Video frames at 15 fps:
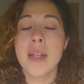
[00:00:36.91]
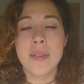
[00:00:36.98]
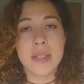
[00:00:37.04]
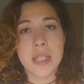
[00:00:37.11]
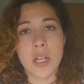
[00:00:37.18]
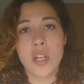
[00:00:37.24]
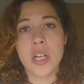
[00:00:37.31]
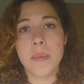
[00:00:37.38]

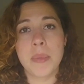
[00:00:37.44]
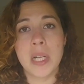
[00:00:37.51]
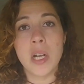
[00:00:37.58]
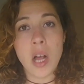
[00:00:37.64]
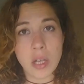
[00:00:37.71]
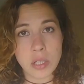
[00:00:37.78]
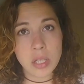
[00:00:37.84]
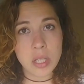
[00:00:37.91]
these are going to be
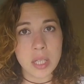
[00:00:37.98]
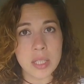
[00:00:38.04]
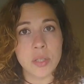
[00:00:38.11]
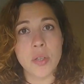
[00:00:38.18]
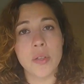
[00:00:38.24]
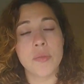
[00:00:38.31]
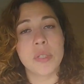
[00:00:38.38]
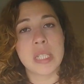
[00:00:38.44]
lost
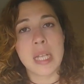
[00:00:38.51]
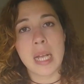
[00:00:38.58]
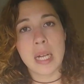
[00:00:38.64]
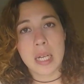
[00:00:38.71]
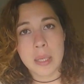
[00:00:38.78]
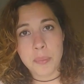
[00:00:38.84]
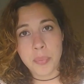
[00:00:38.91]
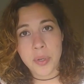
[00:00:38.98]
into the
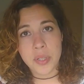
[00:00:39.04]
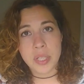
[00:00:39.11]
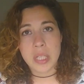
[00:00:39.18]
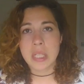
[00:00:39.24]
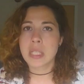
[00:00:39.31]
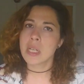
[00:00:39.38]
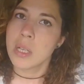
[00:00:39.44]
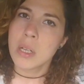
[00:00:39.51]
recycling
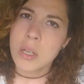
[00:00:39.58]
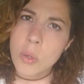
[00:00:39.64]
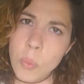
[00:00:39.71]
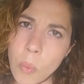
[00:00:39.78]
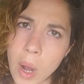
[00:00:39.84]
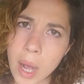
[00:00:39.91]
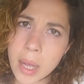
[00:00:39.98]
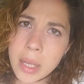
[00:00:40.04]
process.
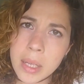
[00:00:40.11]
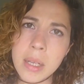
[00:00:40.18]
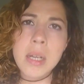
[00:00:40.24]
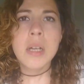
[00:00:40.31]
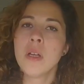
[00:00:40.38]
Why?